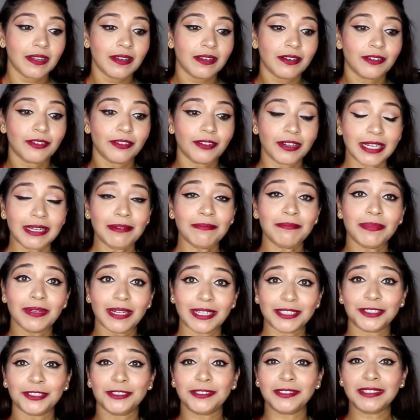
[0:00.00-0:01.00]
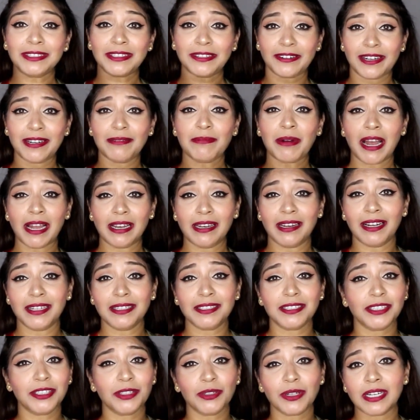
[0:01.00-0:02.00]
Cream blusher and cream
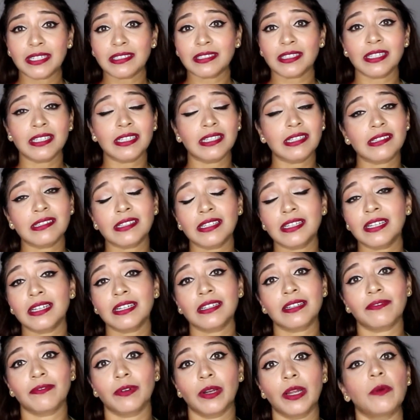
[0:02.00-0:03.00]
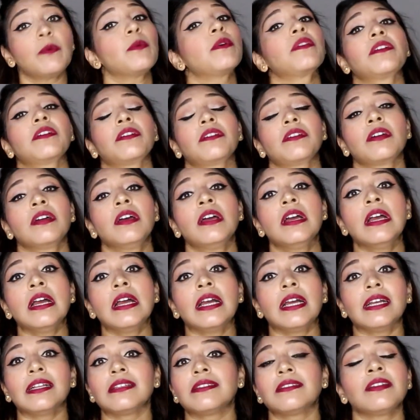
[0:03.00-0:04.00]
highlighter, you guys can easily get away with it.
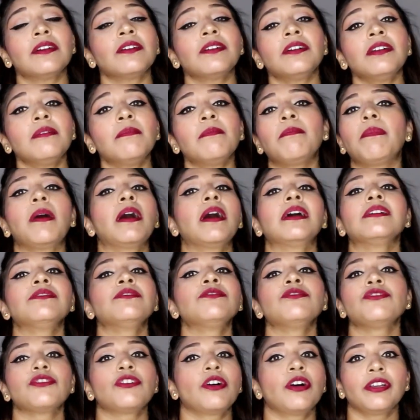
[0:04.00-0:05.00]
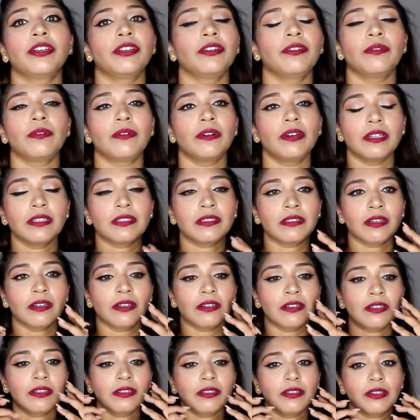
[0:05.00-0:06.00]
It's not going to budge on you, or it's not
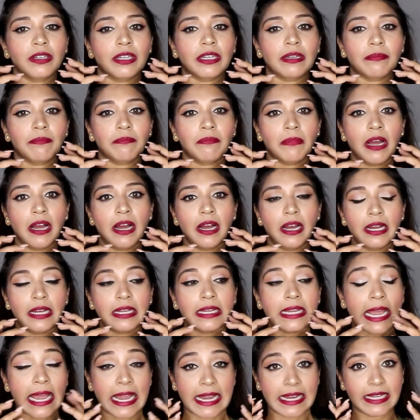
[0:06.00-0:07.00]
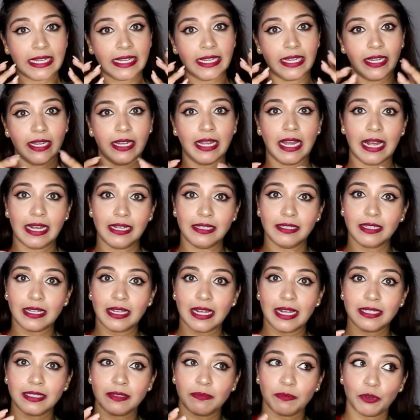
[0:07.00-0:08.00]
going to look cakey
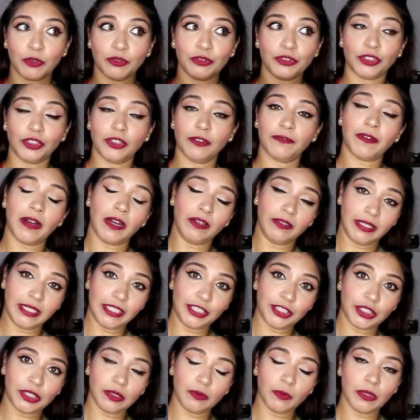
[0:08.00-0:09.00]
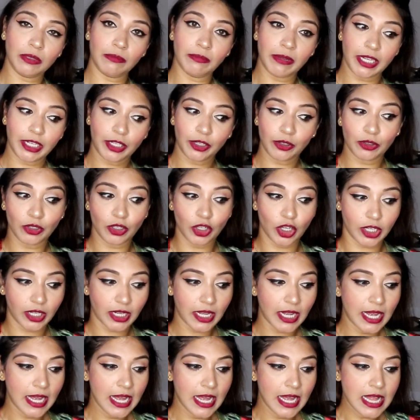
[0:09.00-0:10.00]
as opposed to your foundation will make you look.
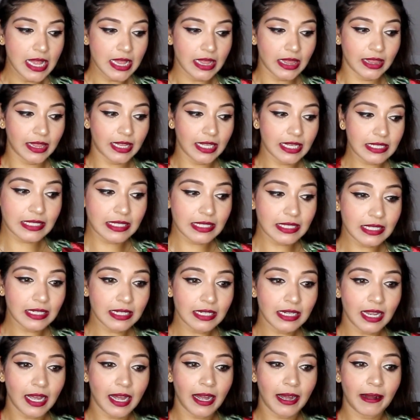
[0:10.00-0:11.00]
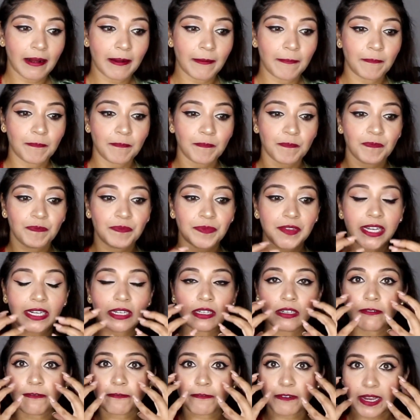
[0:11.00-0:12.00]
This will
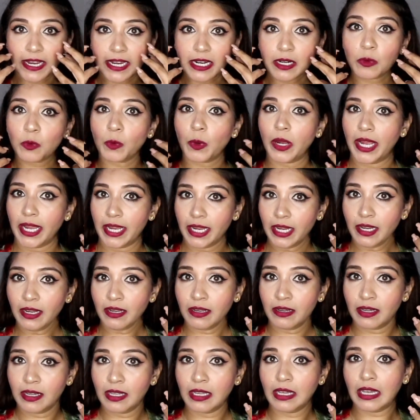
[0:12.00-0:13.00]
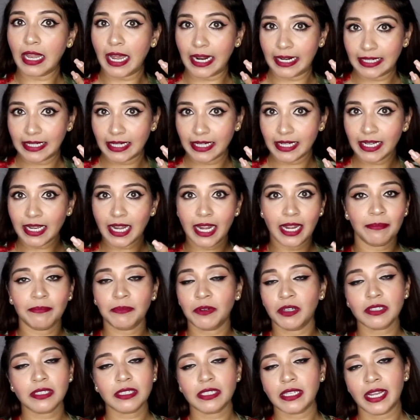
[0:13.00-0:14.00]
it'll fade away lightly. I'm
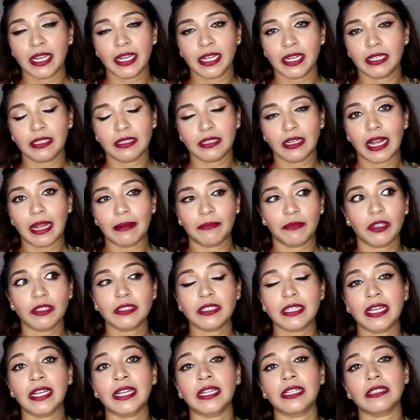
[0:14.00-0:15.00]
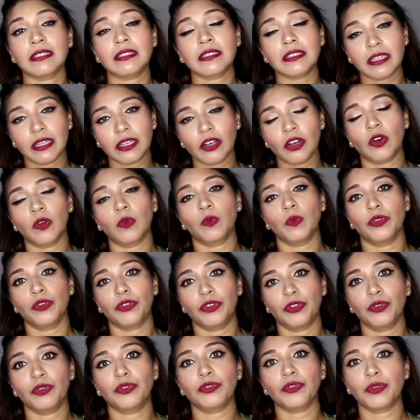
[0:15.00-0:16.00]
not saying it'll stay on with
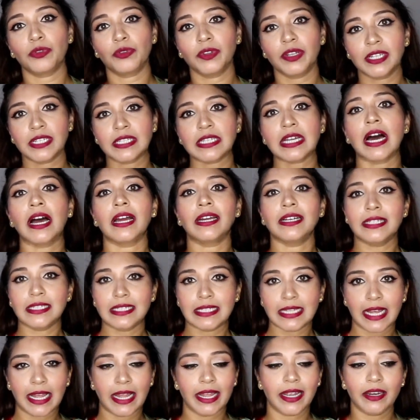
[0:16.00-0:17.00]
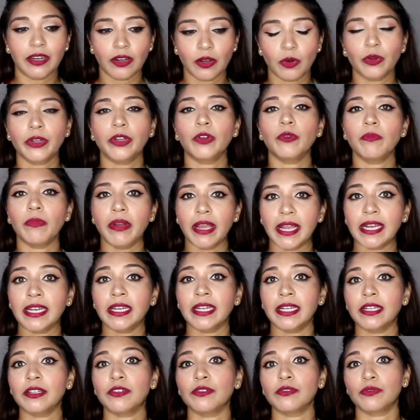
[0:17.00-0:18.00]
you through the entire day. No, you may
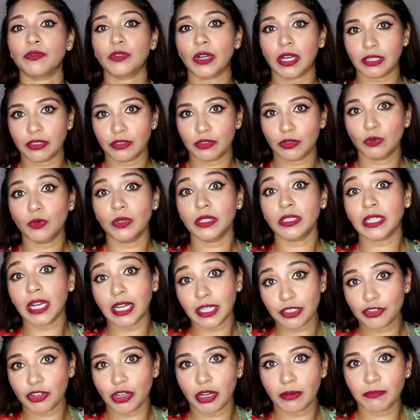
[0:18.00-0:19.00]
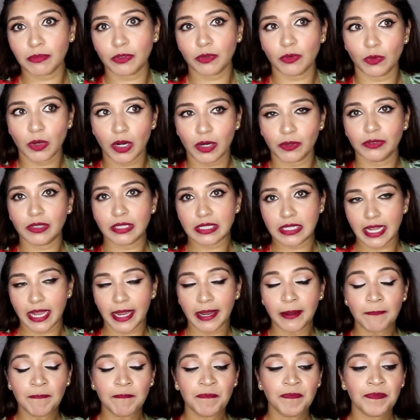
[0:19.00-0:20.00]
need to do a touch up throughout the day.